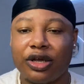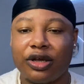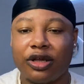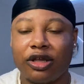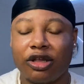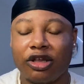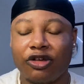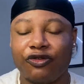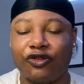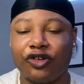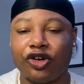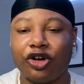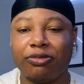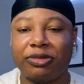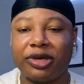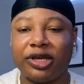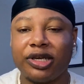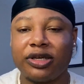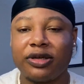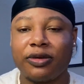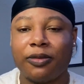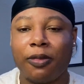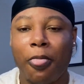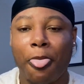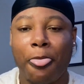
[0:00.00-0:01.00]
You feel
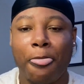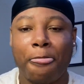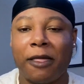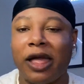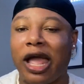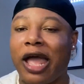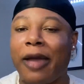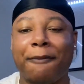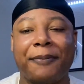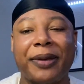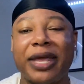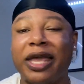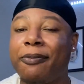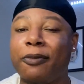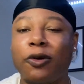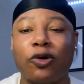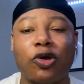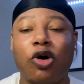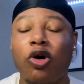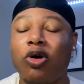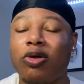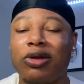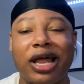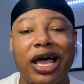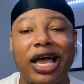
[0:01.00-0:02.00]
me? And people
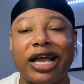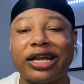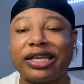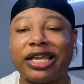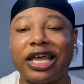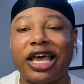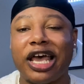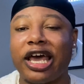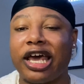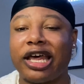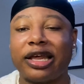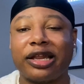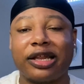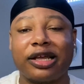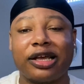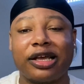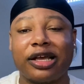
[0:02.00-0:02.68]
don't like that.